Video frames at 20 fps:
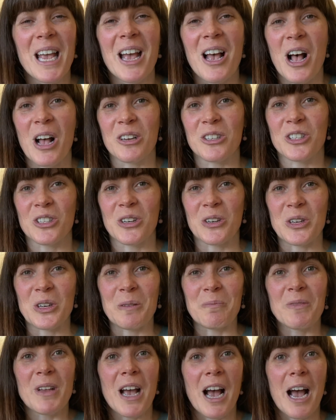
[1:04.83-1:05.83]
I'll show
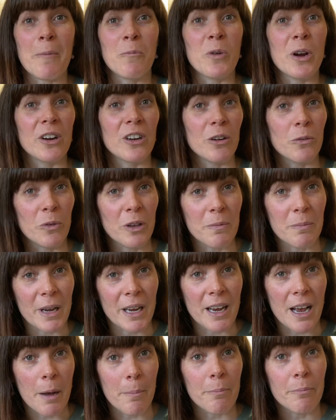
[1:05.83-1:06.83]
you. I'm wearing it with
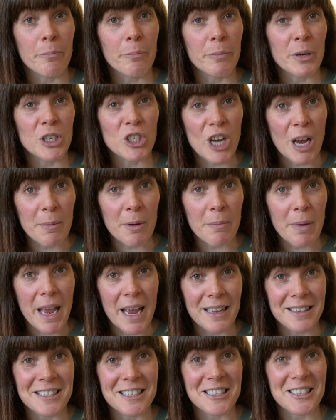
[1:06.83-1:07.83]
my pajama
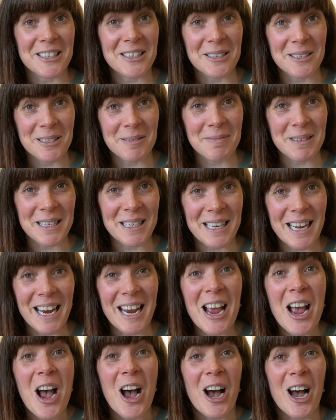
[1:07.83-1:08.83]
pants, excuse me, today.
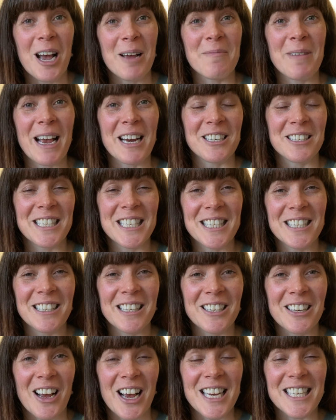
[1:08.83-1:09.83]
I'm actually still
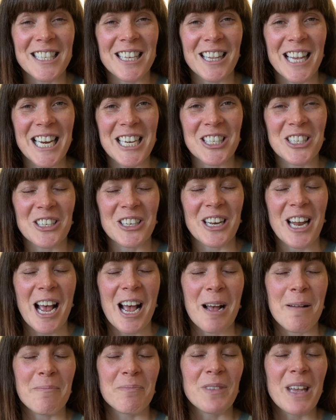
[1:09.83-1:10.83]
in isolation
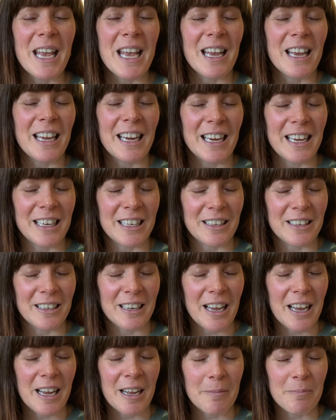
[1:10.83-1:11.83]

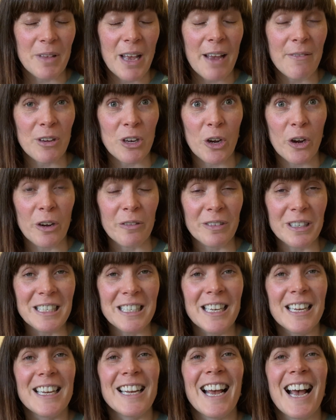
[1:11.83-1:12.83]
having COVID.
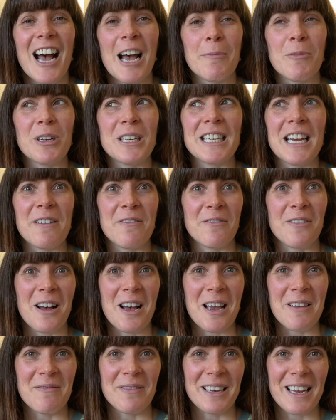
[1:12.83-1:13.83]
I'm on day
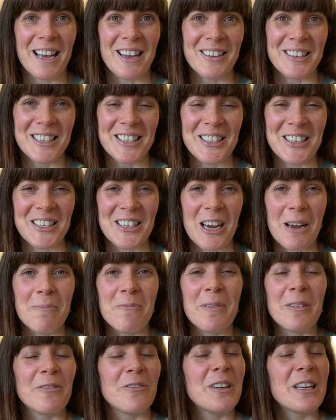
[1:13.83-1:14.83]
5 now, so
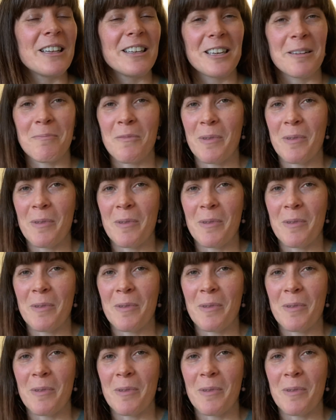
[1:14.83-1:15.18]
I'm feeling